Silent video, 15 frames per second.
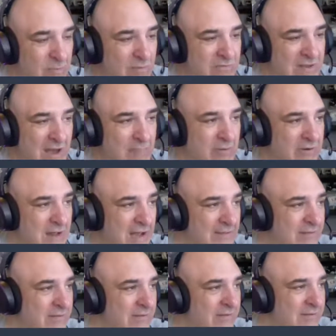what's Albert
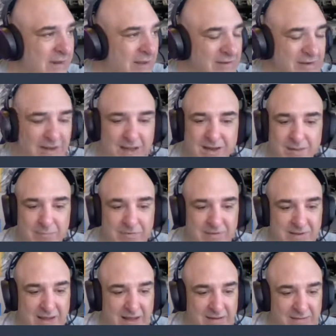got? 699? How many's he got?